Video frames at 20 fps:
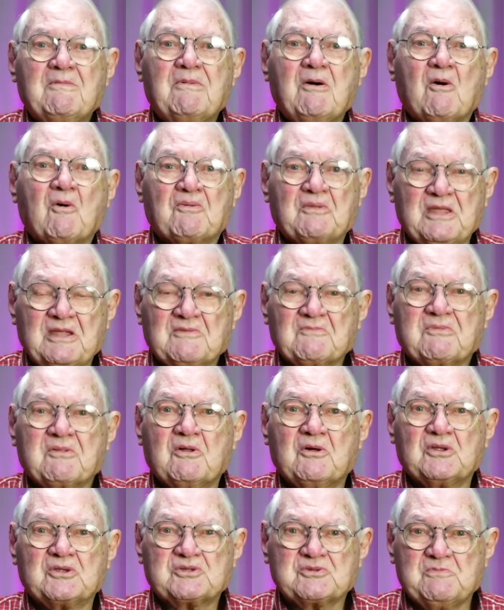both
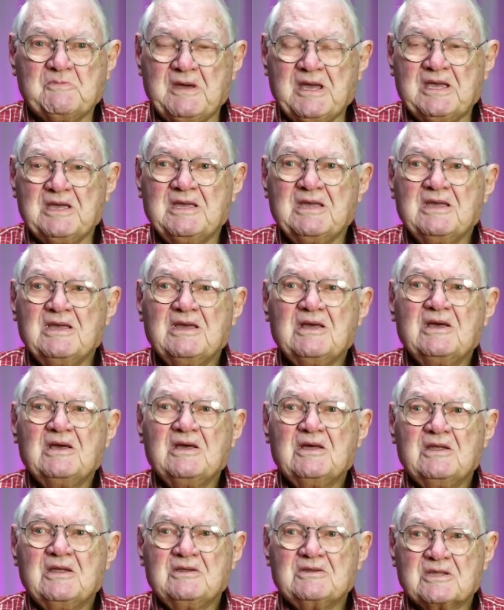influenced me
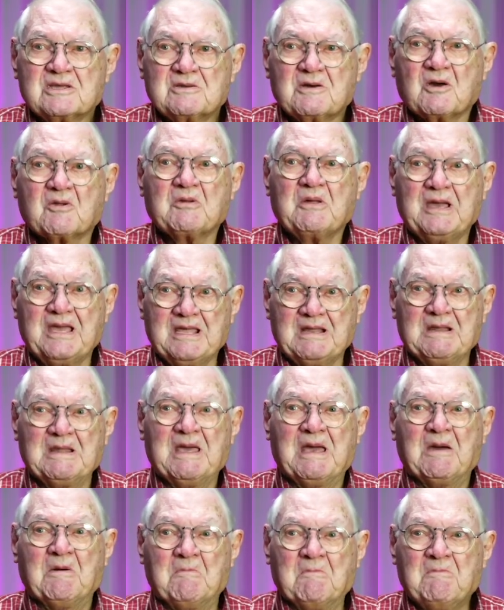to go to
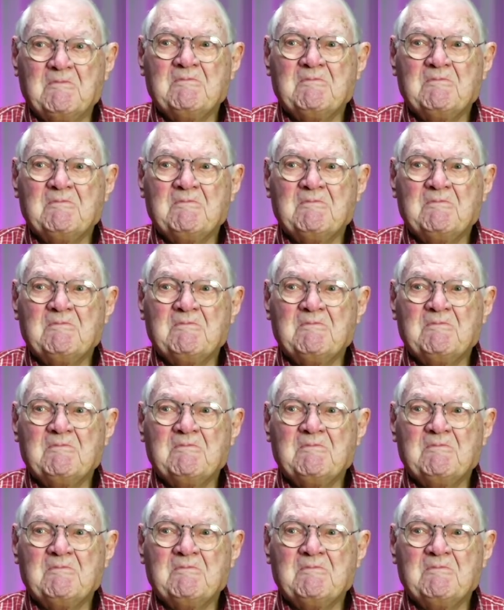A&M.